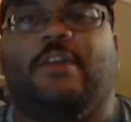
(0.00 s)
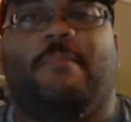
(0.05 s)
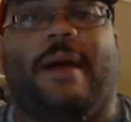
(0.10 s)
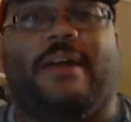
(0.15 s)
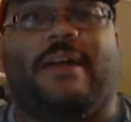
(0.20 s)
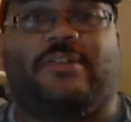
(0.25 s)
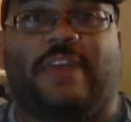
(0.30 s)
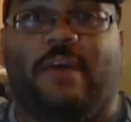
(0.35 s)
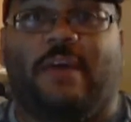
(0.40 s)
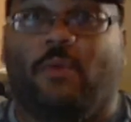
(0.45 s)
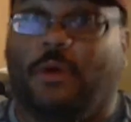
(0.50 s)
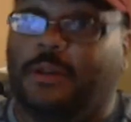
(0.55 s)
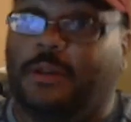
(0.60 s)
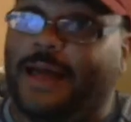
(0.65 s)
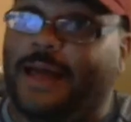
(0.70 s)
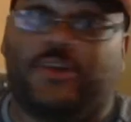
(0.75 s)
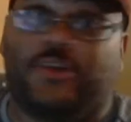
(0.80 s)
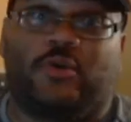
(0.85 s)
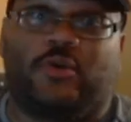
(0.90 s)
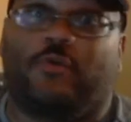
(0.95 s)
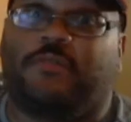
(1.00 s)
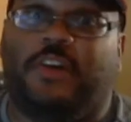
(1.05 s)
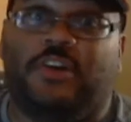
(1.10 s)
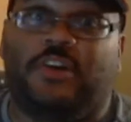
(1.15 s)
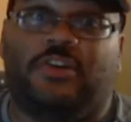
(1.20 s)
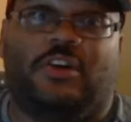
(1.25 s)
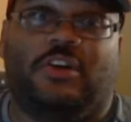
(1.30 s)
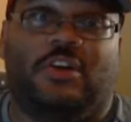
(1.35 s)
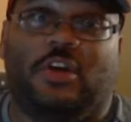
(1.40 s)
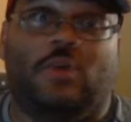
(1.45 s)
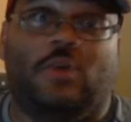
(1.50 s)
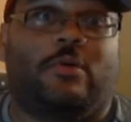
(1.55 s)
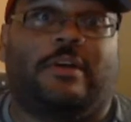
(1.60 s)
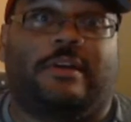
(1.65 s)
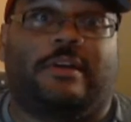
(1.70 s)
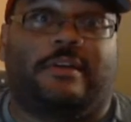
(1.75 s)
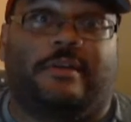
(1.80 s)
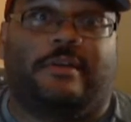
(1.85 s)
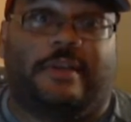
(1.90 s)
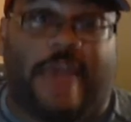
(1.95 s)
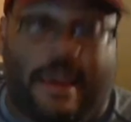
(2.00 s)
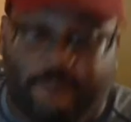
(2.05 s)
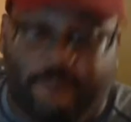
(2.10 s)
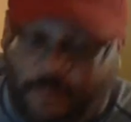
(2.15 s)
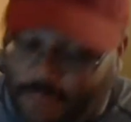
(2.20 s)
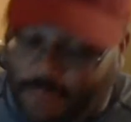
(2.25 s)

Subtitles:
might say, well, last year TCU came from